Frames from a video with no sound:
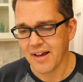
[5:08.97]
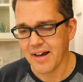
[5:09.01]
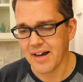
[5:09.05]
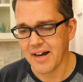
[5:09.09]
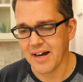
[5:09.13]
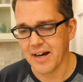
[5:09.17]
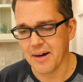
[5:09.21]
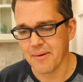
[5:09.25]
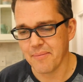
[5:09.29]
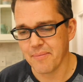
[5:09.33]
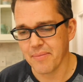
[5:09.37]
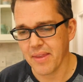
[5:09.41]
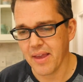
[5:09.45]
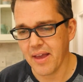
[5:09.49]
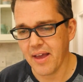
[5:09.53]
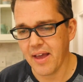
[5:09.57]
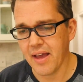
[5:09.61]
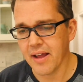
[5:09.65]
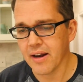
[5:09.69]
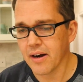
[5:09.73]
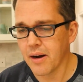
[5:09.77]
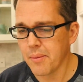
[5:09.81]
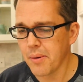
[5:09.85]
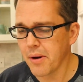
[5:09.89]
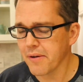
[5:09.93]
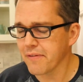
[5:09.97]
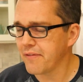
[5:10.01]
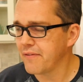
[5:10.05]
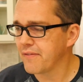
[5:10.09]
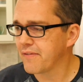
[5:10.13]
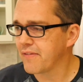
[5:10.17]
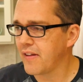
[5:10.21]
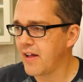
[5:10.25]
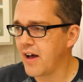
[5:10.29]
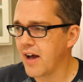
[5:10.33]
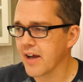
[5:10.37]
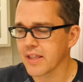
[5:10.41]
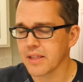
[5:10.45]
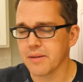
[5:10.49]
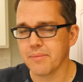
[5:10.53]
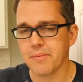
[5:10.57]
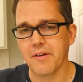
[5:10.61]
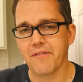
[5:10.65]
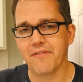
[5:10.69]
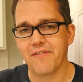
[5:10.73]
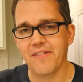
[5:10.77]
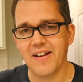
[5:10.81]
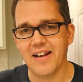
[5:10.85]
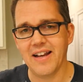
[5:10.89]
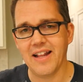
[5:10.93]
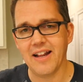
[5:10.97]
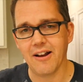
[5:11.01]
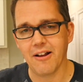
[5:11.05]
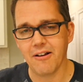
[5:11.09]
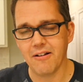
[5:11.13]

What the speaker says: And I'm often flying them at fairly